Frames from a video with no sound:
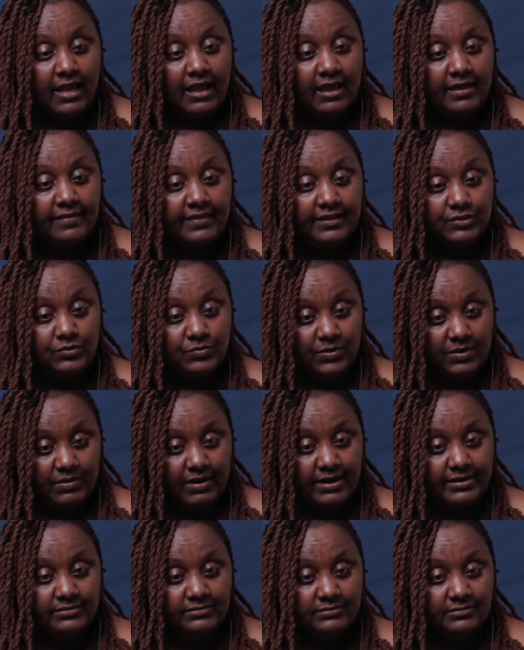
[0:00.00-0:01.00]
that we
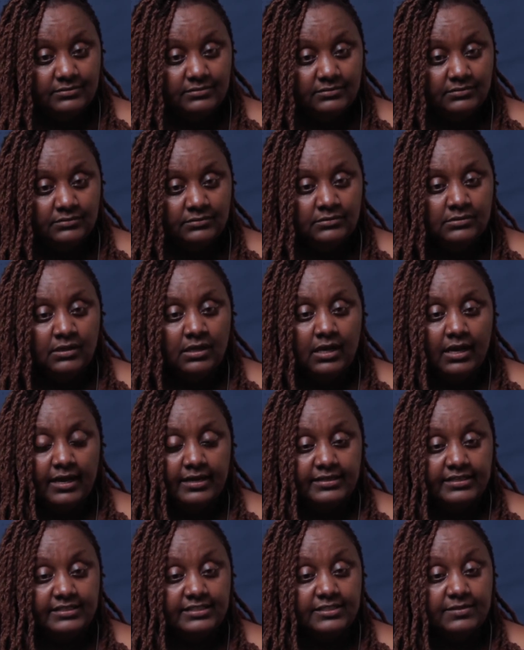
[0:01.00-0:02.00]
run,
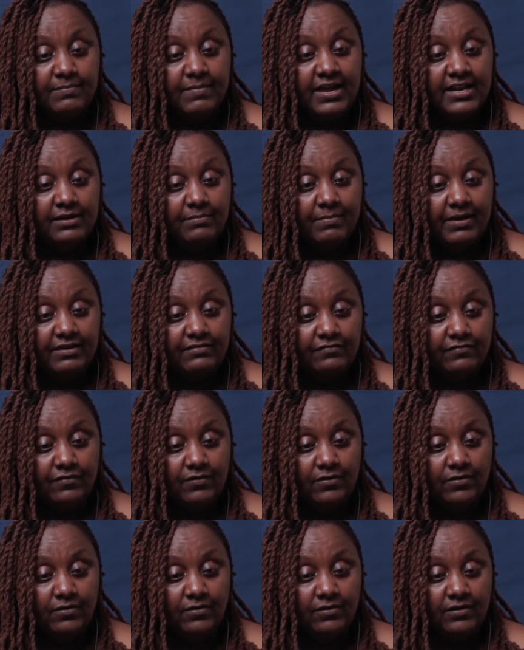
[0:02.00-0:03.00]
and it's manned by
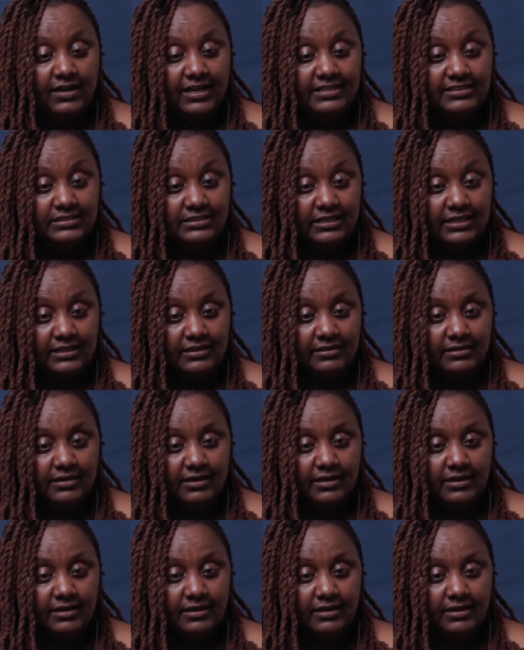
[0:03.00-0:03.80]
4 counseling